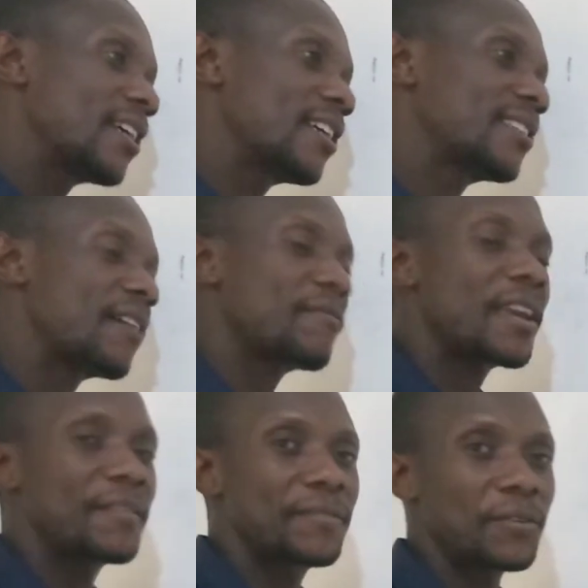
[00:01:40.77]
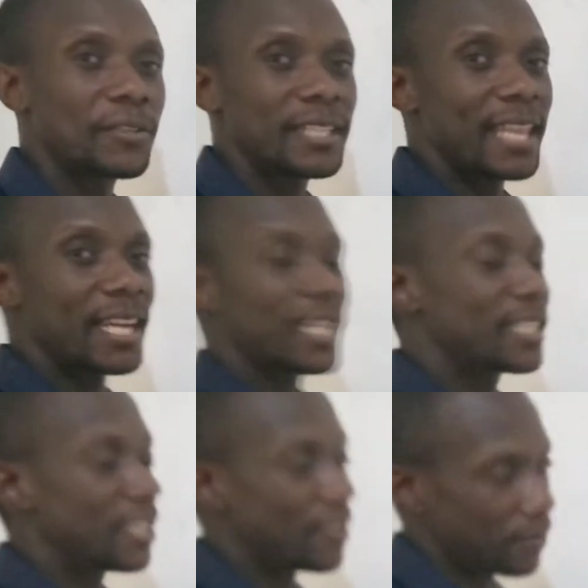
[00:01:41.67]
survive on the other
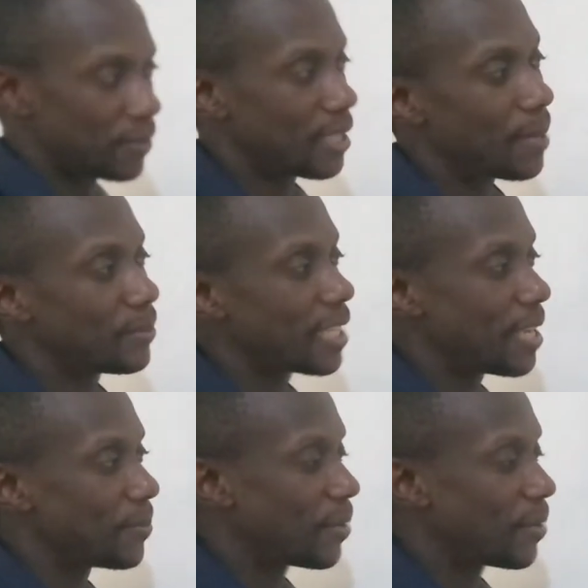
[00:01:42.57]
kidney for some time.